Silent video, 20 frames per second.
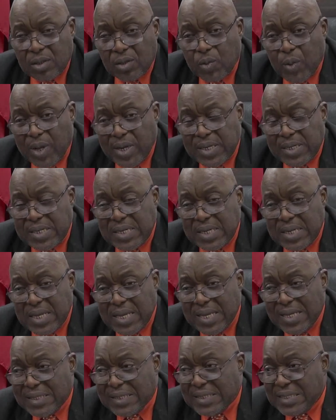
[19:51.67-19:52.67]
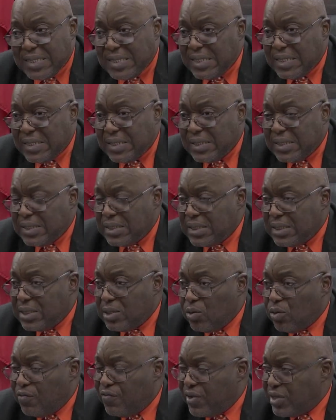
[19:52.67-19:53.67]
2018
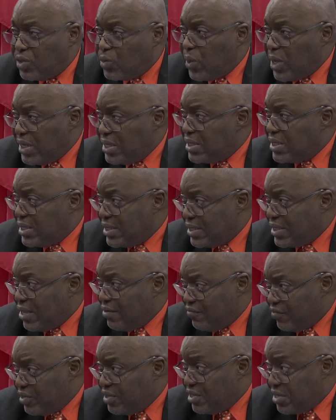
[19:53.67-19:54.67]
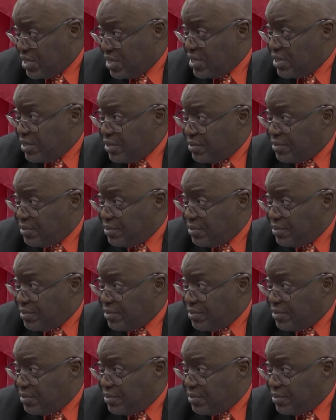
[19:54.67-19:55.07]
over 2017.